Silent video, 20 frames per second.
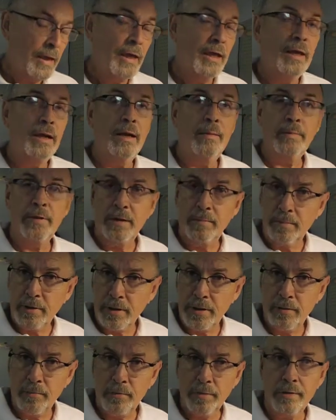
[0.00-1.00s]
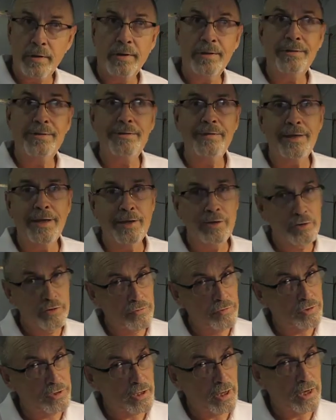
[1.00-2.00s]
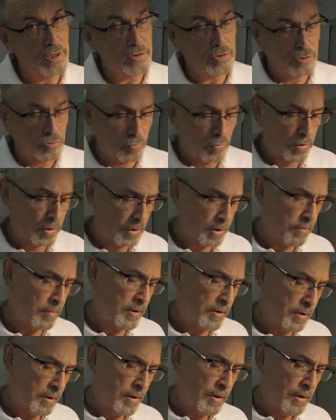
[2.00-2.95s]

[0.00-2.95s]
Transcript: and I'm coming out with a, new size shortly but